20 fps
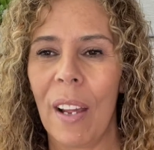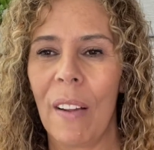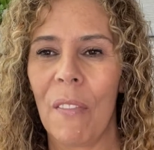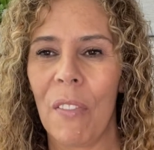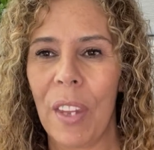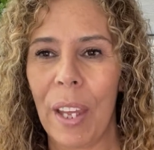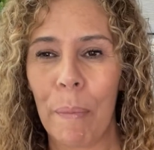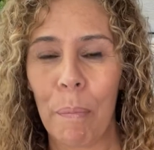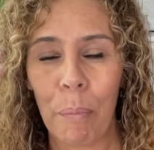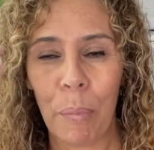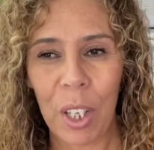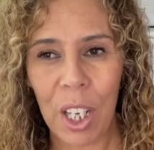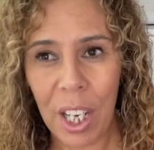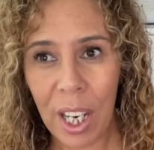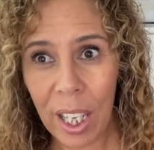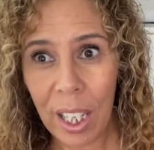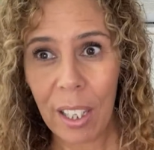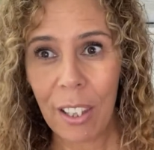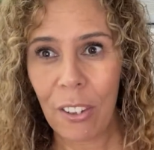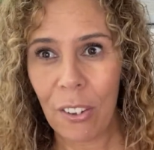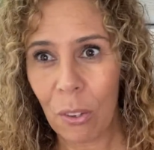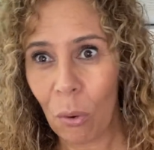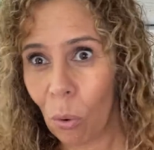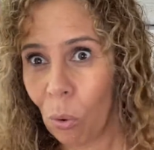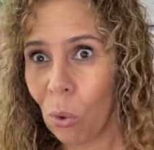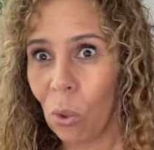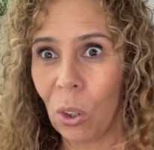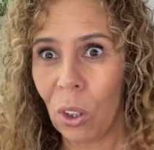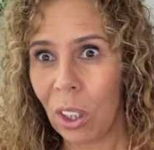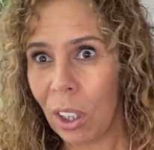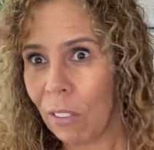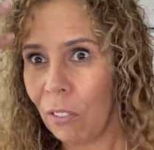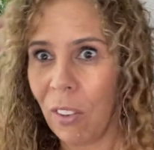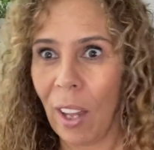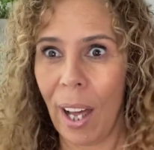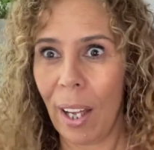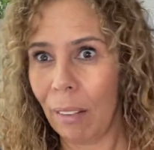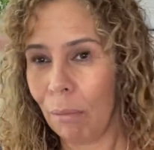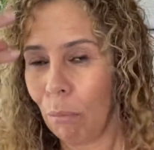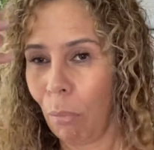that beneath all of
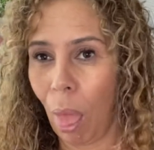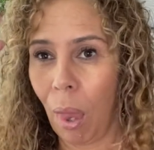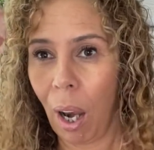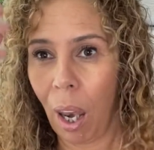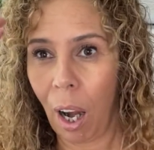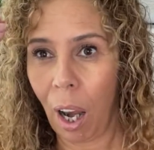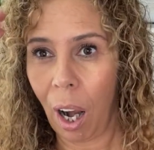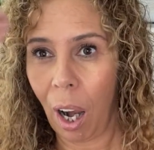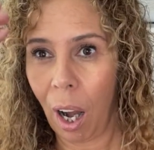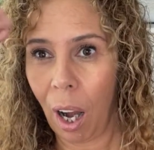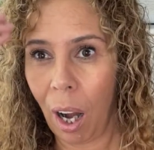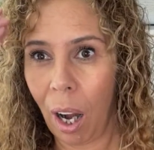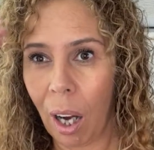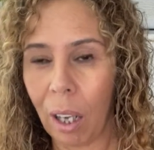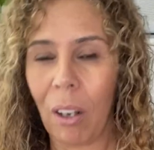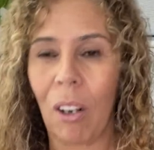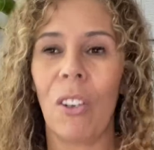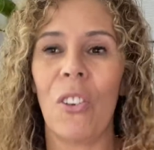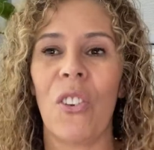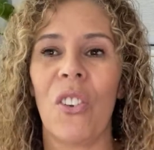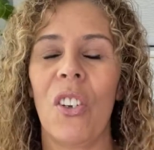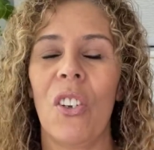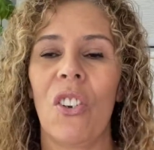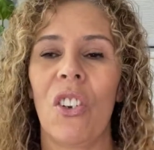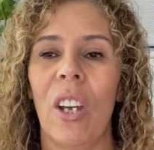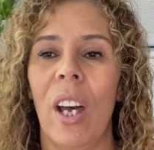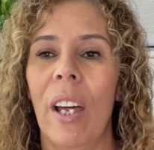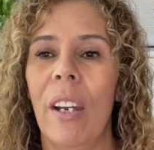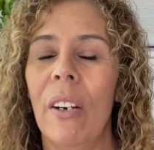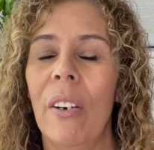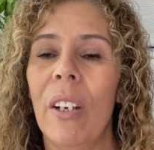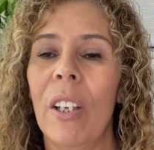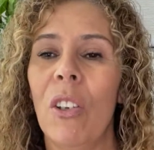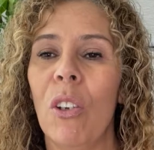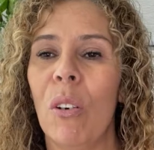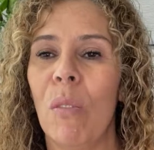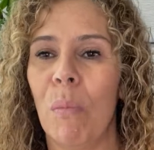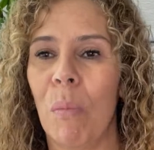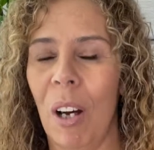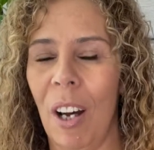that blah, blah, blah, constant chatter in
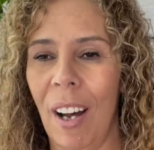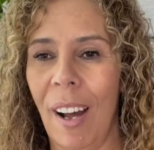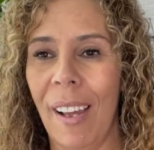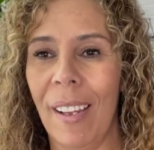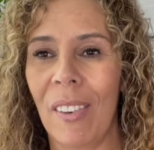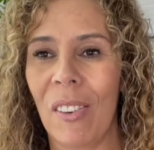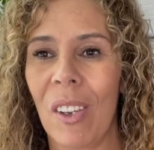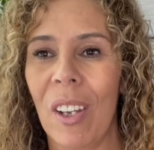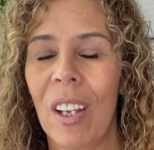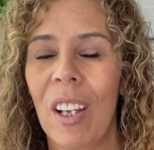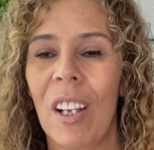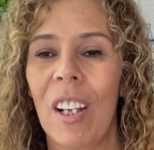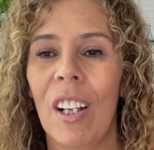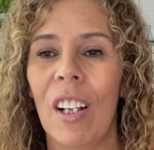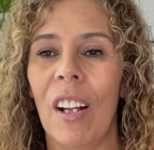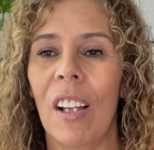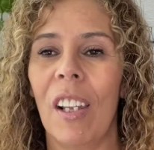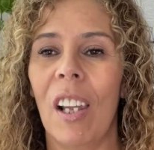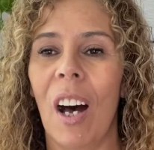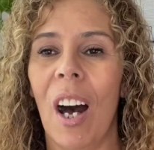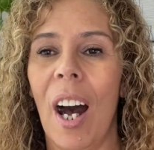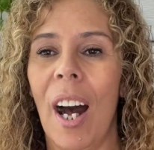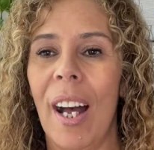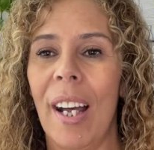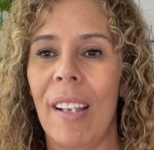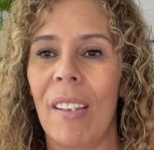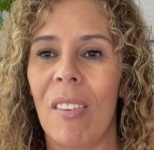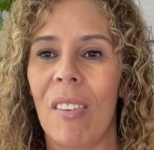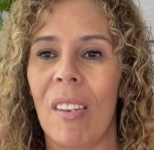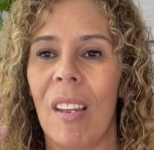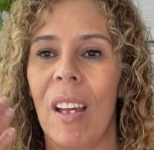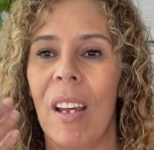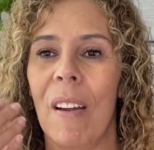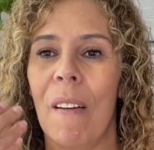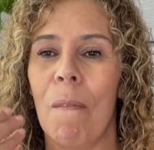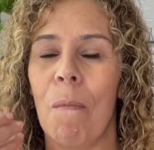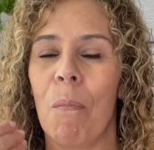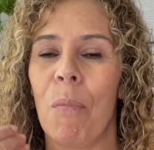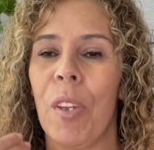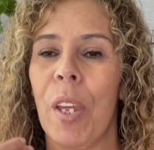your mind lies
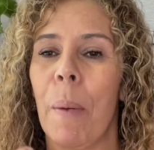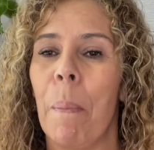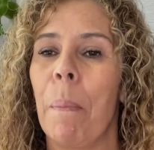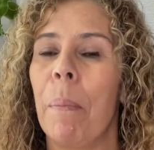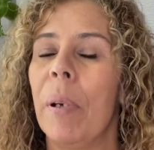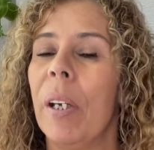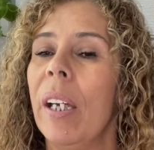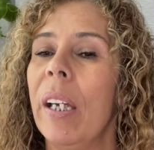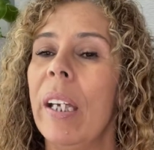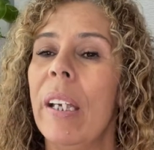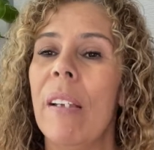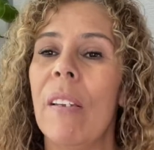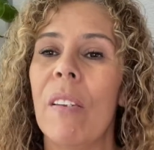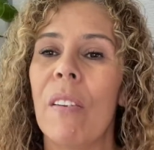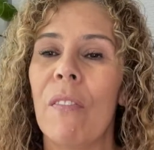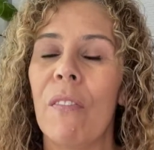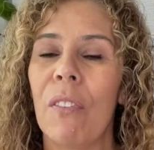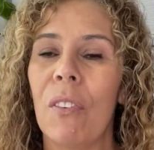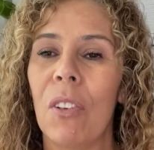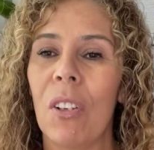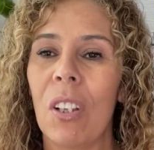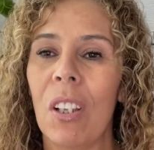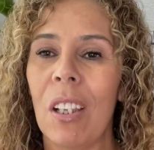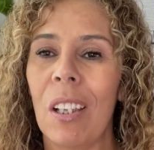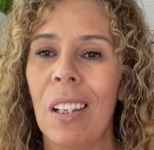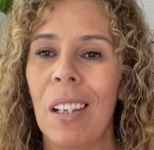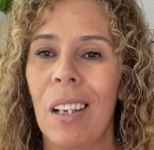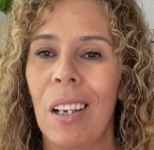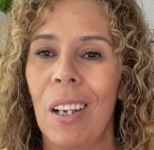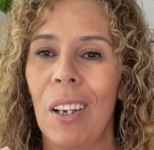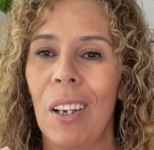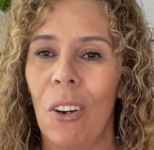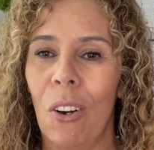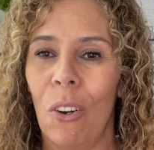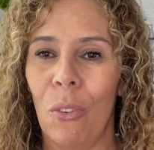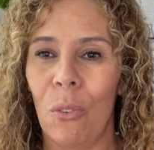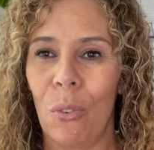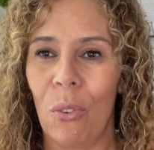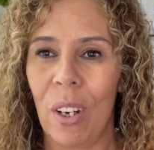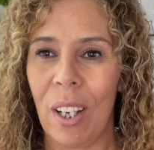a peaceful
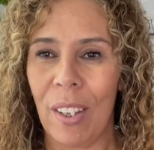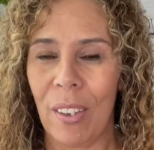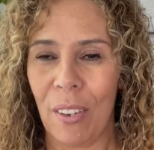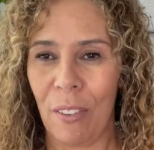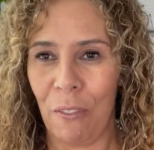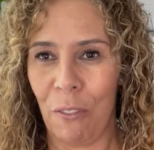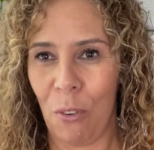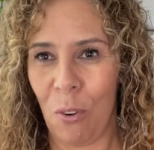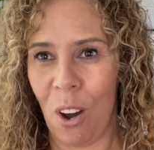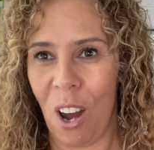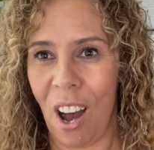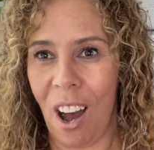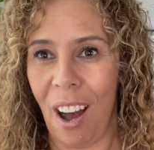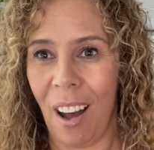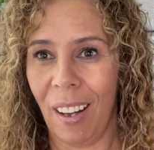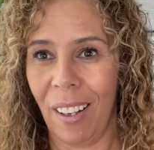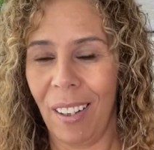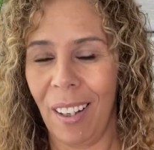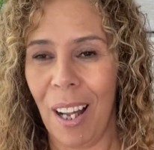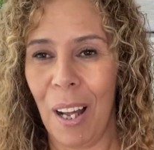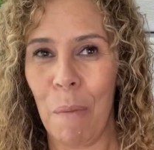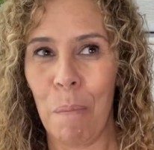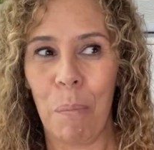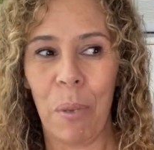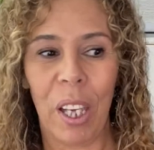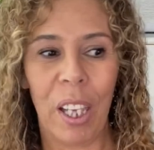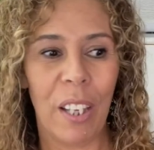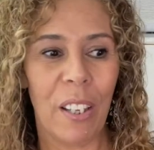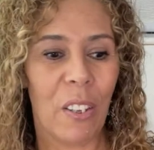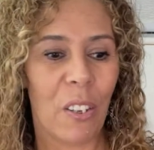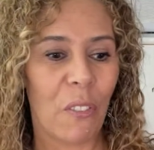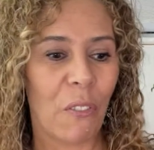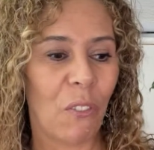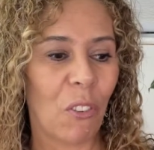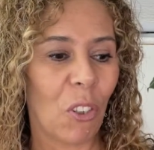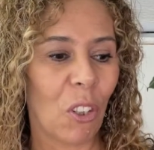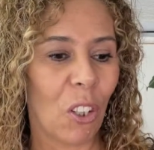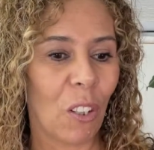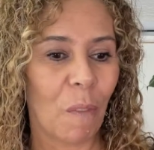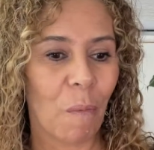reservoir, a
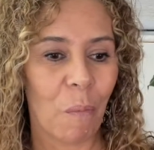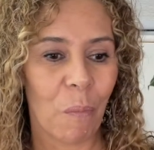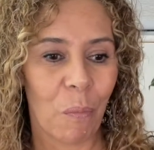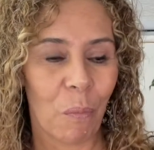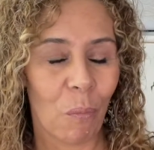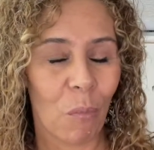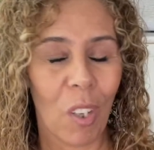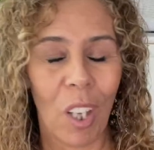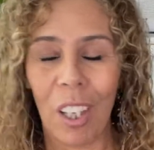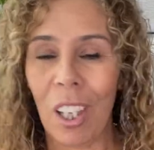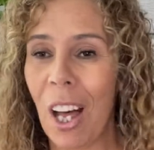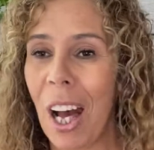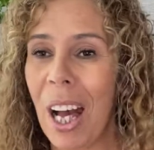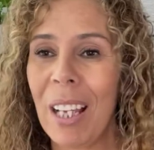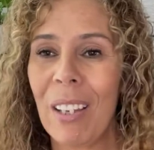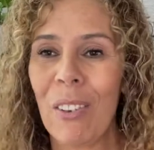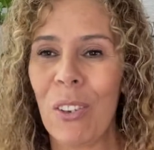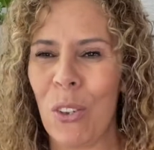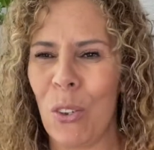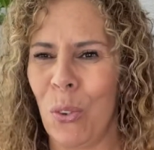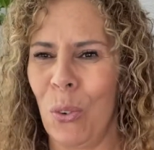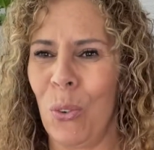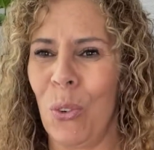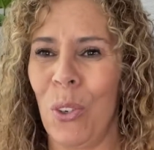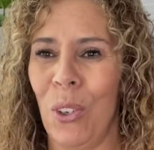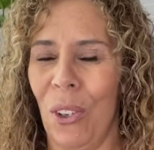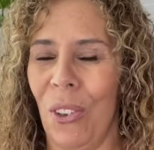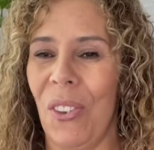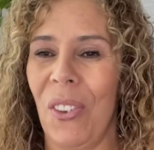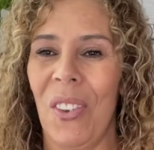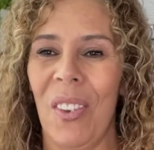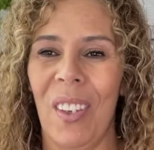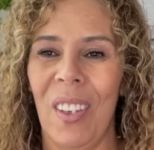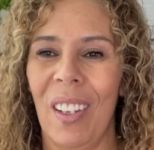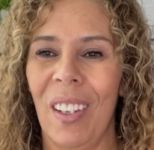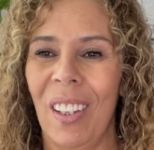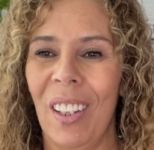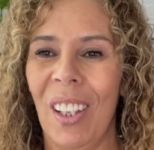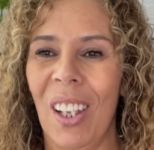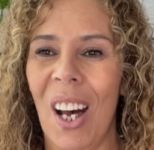peaceful, lies source,
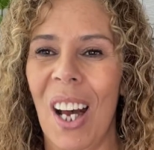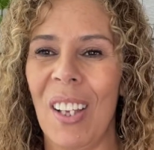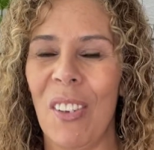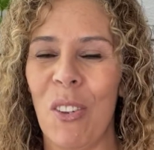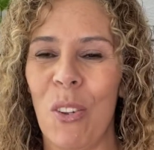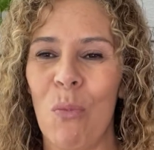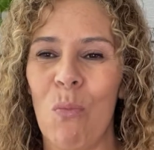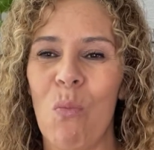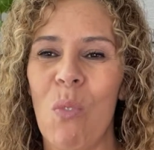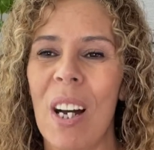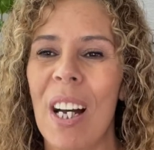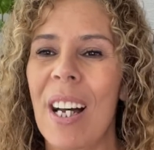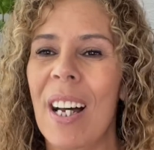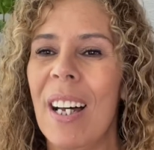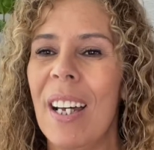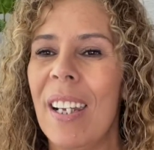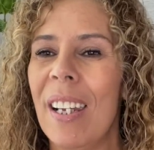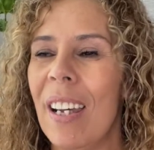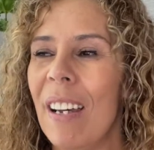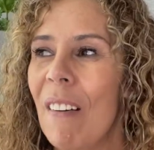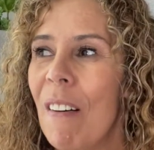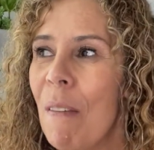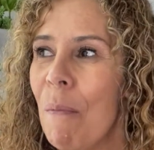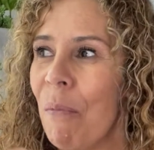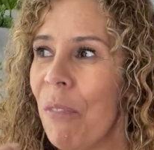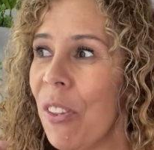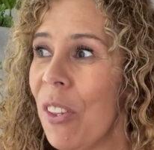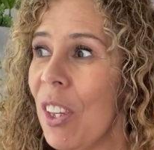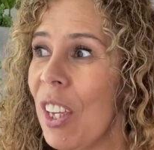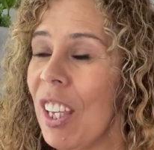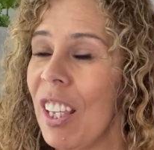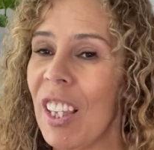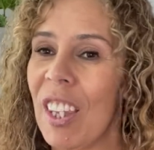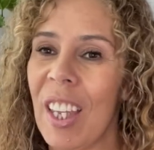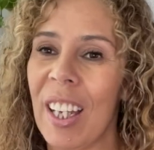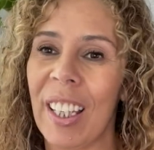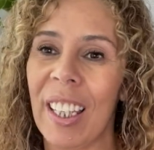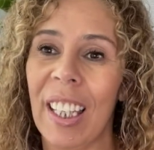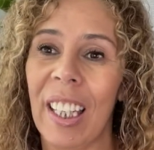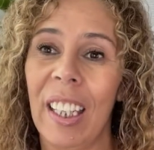lies the one thing
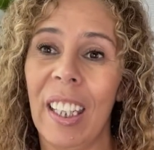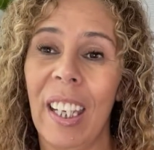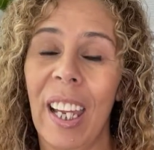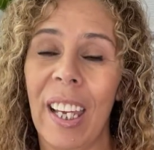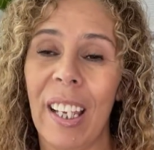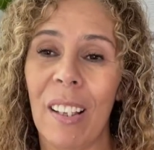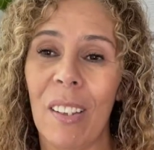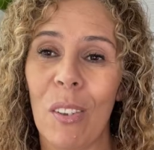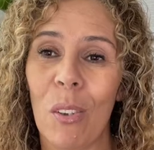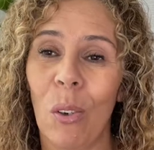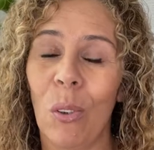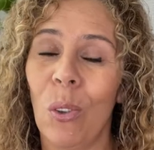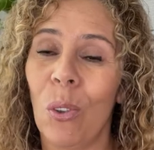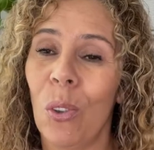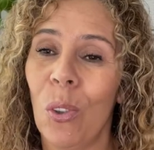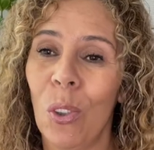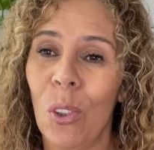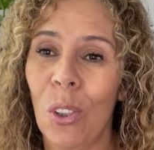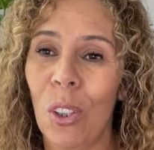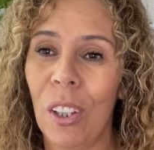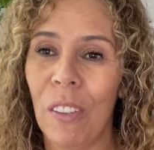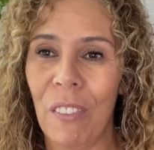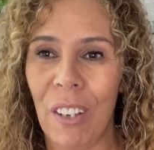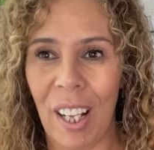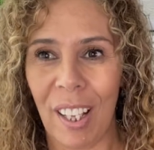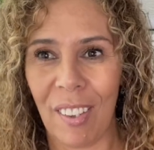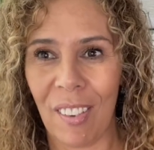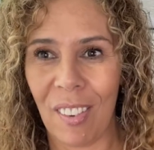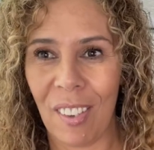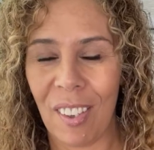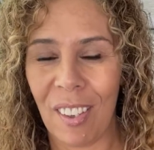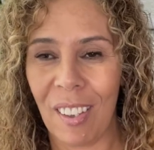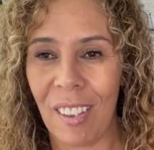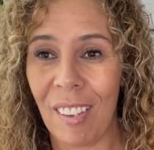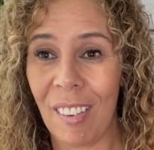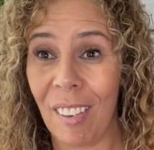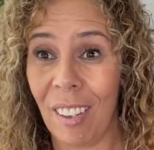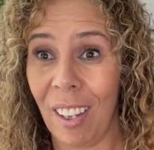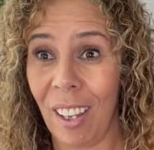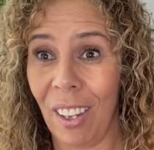that connects all of us
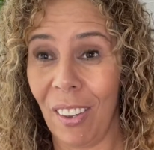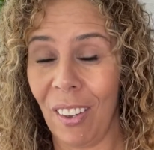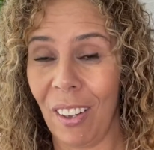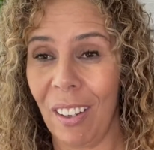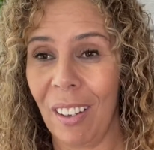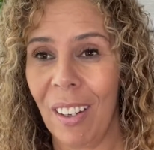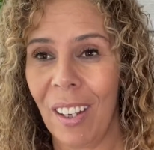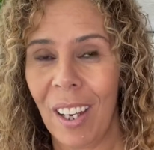together.